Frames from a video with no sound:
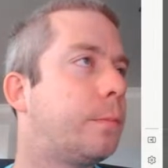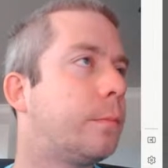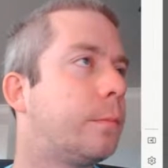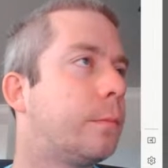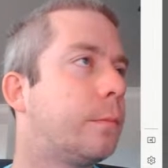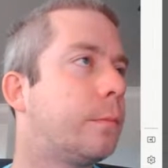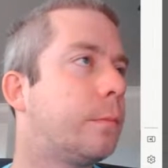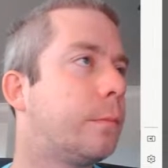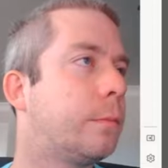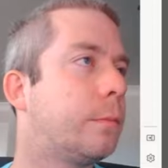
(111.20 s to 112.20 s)

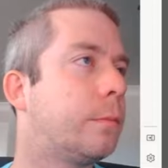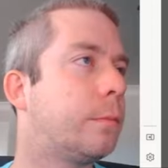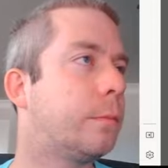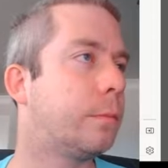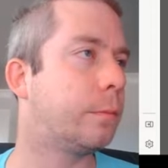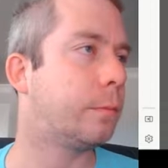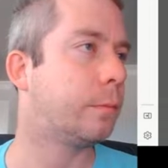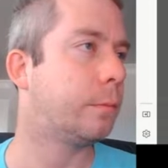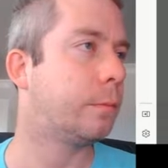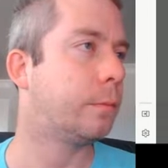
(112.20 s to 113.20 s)

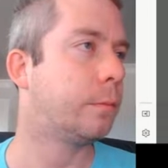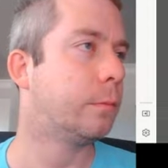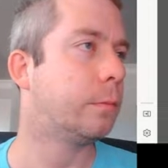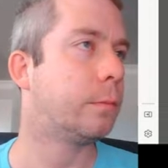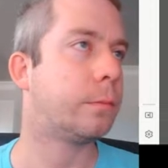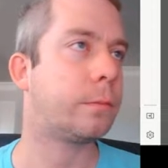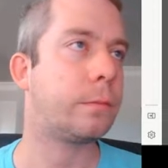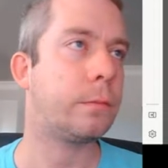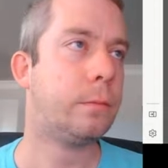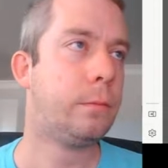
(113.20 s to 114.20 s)

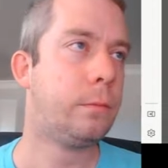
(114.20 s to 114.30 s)
(no one is talking)